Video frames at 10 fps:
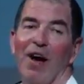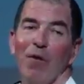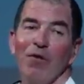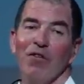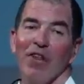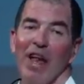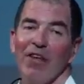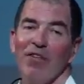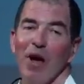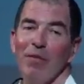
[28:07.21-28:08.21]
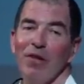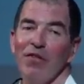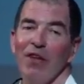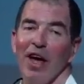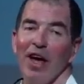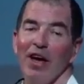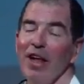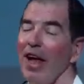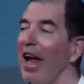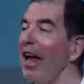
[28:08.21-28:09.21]
When was the last time you
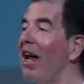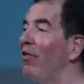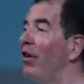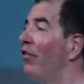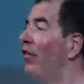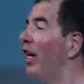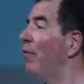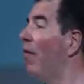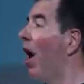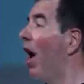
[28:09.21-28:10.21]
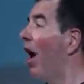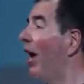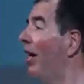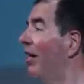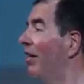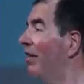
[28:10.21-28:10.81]
said, hey, have you seen my